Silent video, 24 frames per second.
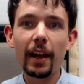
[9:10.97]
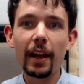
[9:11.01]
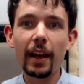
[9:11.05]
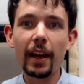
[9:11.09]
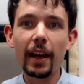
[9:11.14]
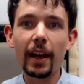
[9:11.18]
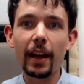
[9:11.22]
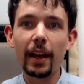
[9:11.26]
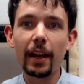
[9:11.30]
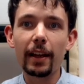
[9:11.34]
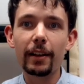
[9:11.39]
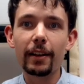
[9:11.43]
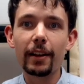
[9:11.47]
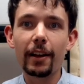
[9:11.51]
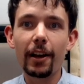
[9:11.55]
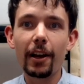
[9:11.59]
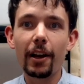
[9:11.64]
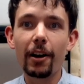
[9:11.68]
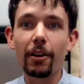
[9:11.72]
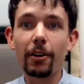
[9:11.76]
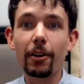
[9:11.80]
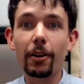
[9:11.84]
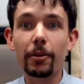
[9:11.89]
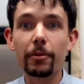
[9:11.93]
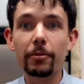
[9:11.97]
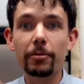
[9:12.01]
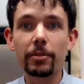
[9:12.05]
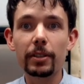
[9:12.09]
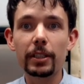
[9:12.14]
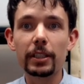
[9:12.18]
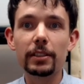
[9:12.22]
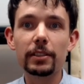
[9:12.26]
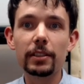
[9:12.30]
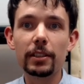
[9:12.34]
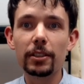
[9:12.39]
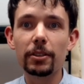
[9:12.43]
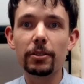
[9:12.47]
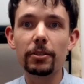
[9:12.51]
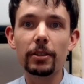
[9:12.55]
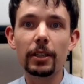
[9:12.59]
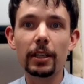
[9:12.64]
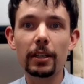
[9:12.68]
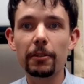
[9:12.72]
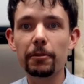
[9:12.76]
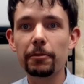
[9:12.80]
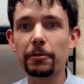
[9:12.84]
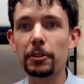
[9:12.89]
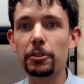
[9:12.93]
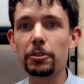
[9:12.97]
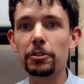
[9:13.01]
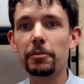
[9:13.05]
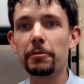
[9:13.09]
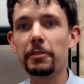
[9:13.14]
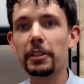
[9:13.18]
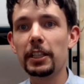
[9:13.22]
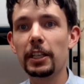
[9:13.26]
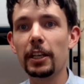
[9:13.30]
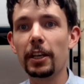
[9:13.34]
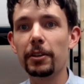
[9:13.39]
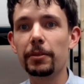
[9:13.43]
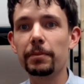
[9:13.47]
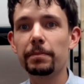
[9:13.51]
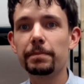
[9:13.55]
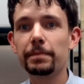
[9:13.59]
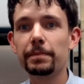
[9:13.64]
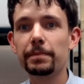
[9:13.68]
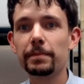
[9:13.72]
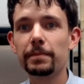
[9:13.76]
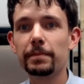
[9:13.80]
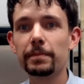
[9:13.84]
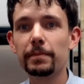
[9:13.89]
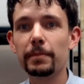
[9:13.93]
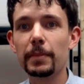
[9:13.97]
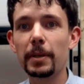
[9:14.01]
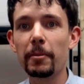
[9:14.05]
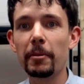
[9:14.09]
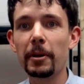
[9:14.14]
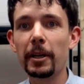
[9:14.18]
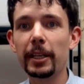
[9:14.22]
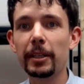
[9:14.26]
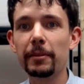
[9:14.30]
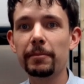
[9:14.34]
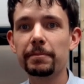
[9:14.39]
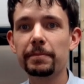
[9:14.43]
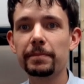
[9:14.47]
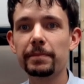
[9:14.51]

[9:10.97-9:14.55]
and I'll hopefully see you in a future video. Bye-bye.